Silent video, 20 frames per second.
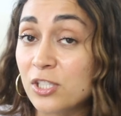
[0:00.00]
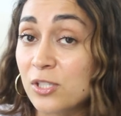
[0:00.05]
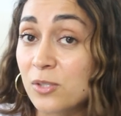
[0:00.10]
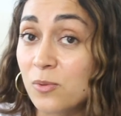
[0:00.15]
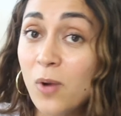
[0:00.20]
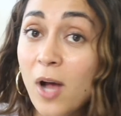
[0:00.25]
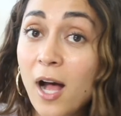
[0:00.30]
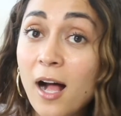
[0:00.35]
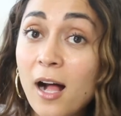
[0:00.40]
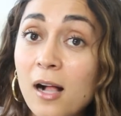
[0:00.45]
as
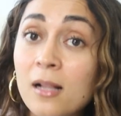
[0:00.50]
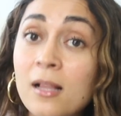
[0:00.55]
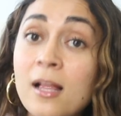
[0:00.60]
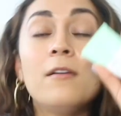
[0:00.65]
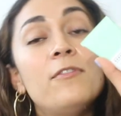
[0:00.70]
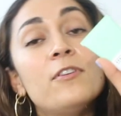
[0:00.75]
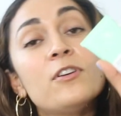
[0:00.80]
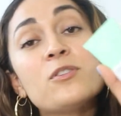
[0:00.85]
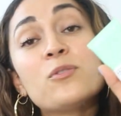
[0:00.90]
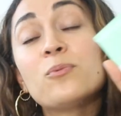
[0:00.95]
well.
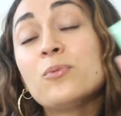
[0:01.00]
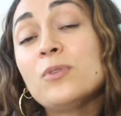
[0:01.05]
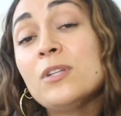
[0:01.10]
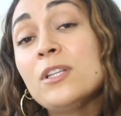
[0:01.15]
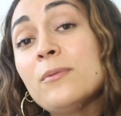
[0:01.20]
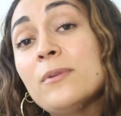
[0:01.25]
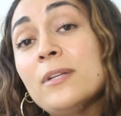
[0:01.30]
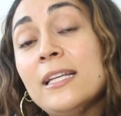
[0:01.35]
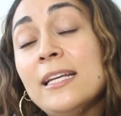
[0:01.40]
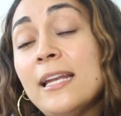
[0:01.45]
Feels really,
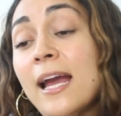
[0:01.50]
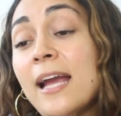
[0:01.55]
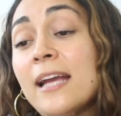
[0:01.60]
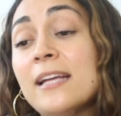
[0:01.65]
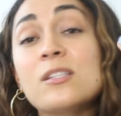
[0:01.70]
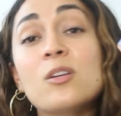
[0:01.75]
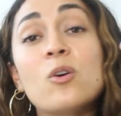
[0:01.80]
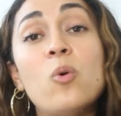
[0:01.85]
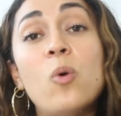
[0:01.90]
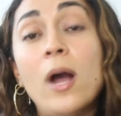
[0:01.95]
really
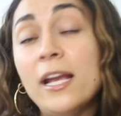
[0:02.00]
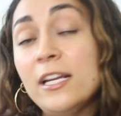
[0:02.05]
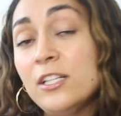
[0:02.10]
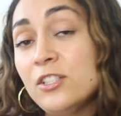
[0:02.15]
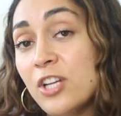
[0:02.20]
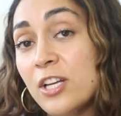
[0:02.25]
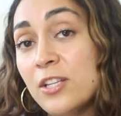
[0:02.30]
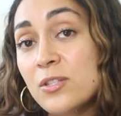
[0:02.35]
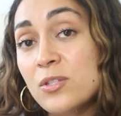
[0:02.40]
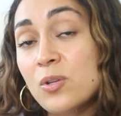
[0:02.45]
nice, quite
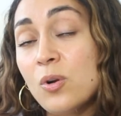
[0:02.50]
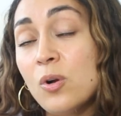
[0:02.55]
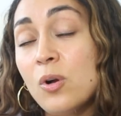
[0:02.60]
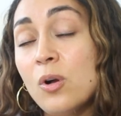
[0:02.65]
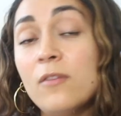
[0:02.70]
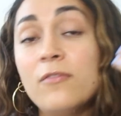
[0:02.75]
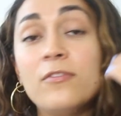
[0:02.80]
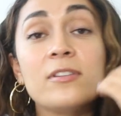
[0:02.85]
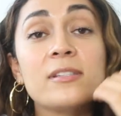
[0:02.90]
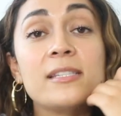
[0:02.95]

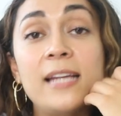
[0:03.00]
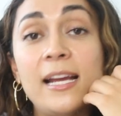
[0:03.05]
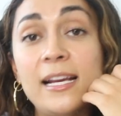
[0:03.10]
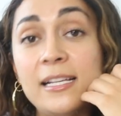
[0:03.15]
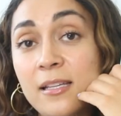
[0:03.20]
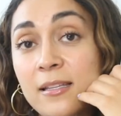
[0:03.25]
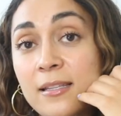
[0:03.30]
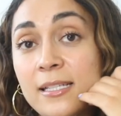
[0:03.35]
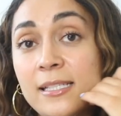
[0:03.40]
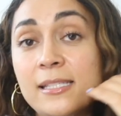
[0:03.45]
gentle, feels nice
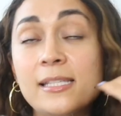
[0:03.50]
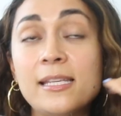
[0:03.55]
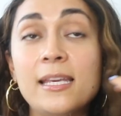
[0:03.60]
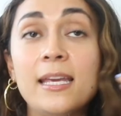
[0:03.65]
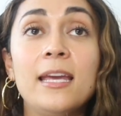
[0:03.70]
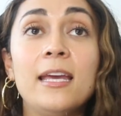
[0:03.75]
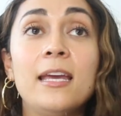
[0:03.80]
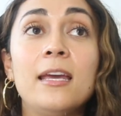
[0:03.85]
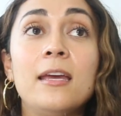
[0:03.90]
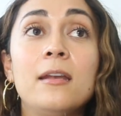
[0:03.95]
on the
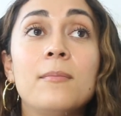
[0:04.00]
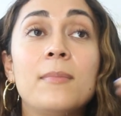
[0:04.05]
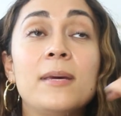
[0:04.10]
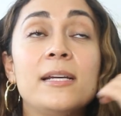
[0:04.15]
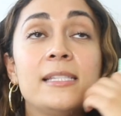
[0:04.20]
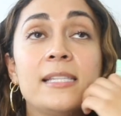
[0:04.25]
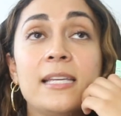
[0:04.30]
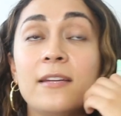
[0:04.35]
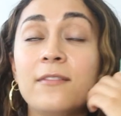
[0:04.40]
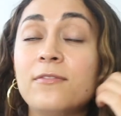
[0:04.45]
skin. My
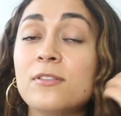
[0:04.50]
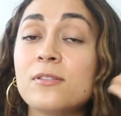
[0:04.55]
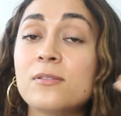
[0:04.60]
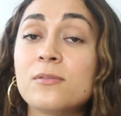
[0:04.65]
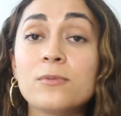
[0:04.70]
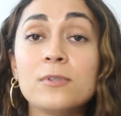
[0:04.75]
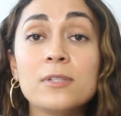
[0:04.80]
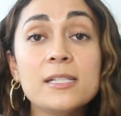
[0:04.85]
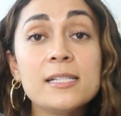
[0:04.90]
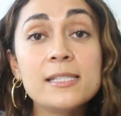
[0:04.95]
skin feels
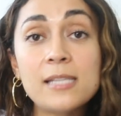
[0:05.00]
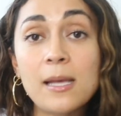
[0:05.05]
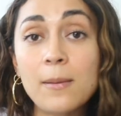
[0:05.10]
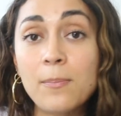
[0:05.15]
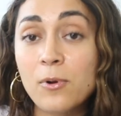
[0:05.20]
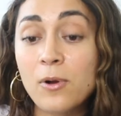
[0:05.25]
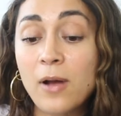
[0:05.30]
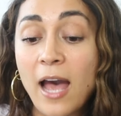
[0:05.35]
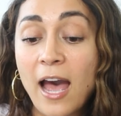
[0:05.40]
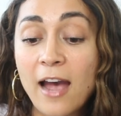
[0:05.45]
really
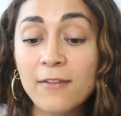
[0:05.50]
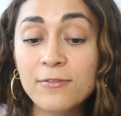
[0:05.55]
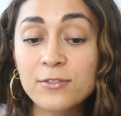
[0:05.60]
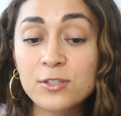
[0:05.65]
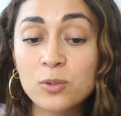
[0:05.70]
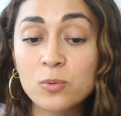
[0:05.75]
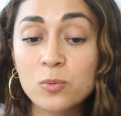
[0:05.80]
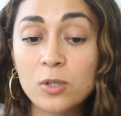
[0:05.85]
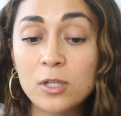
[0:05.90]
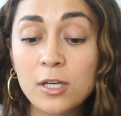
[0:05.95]
supple
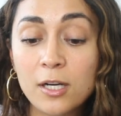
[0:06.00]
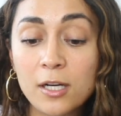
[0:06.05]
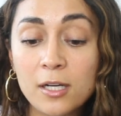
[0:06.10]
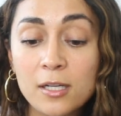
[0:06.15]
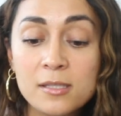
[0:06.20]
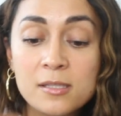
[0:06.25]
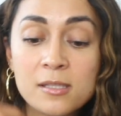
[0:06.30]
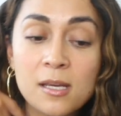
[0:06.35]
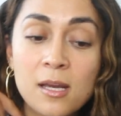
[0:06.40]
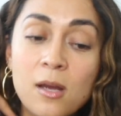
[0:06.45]

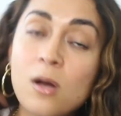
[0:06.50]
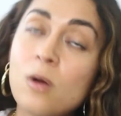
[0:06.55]
afterwards.